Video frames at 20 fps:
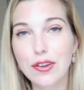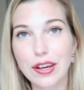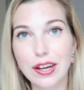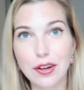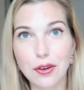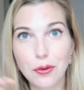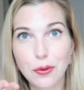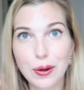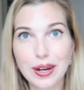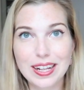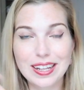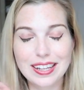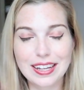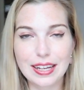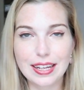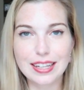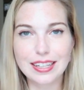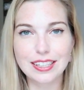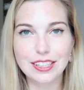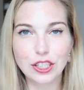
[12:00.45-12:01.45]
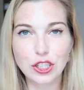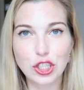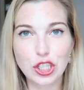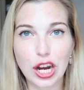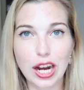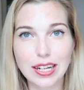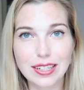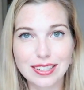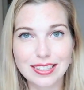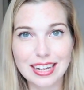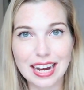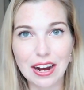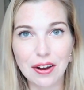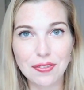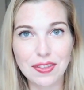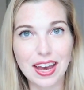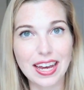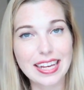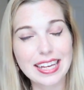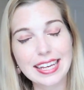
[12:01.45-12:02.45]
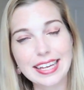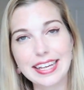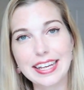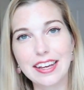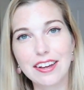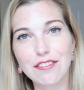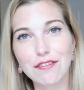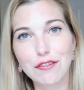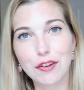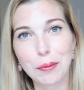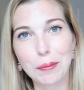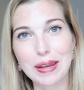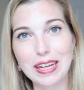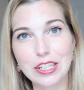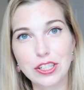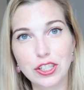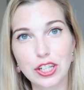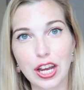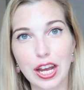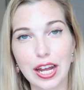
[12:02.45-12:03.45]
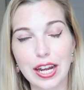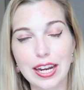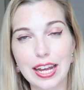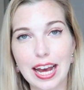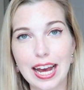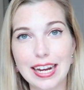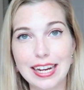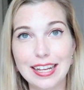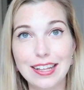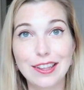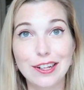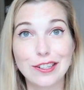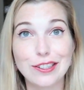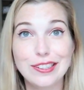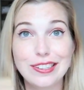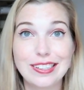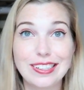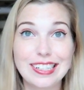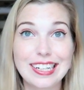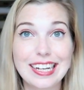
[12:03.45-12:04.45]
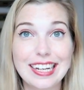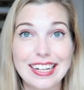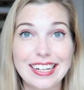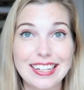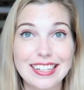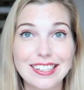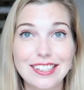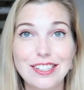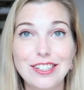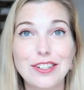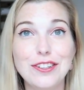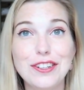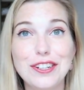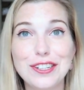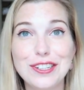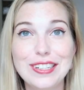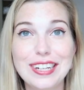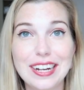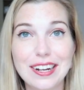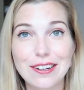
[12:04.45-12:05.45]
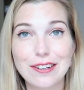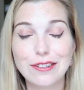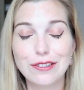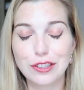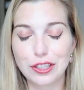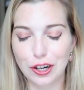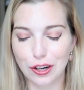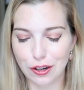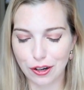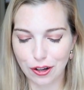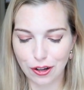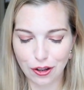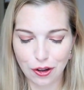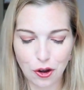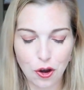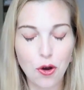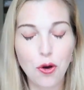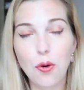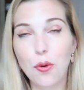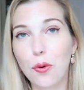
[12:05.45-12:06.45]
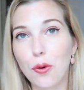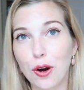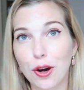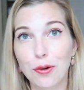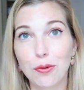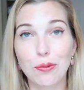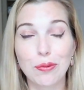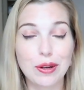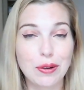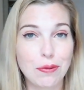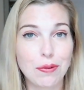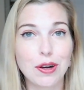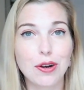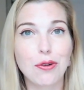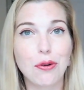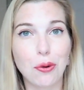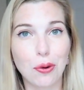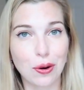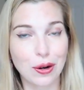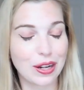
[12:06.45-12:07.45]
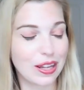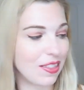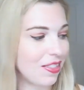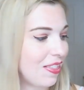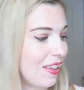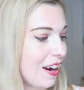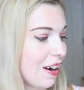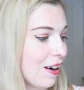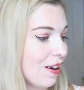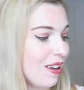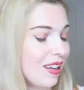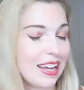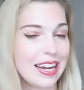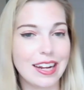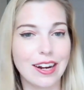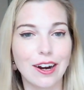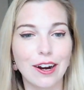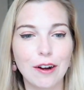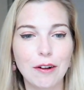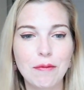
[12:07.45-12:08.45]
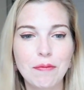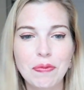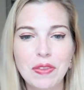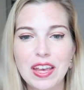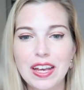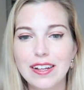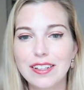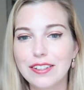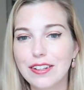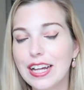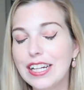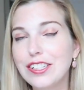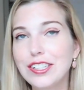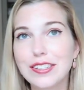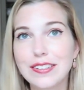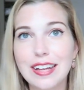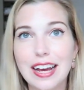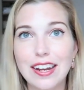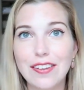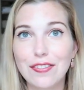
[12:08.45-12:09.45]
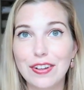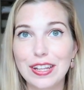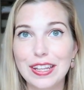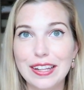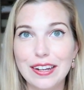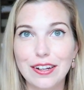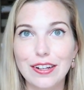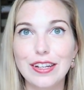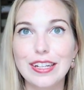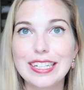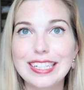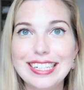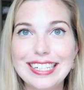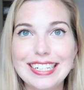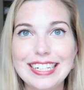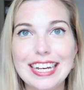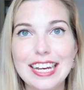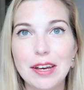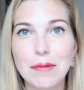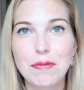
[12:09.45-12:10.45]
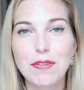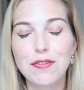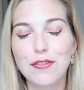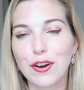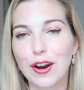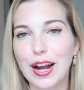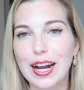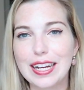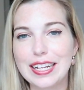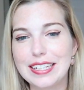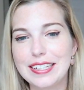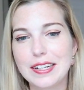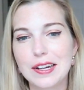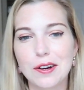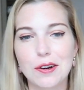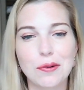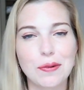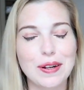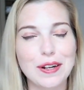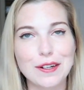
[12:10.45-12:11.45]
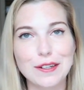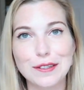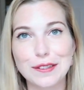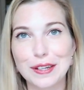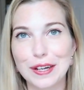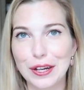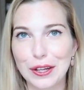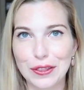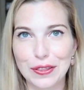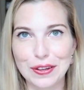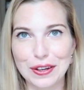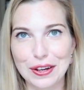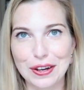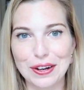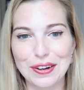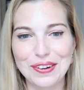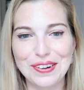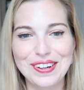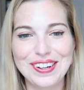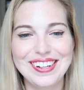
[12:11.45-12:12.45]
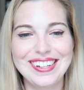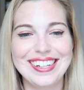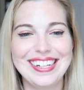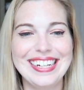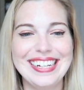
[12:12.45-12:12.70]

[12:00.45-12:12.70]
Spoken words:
you can quickly jot down that key information and either stick it into your tarot journal or re-record it there later. So that's just kind of a little tip for any tarot readers on the go.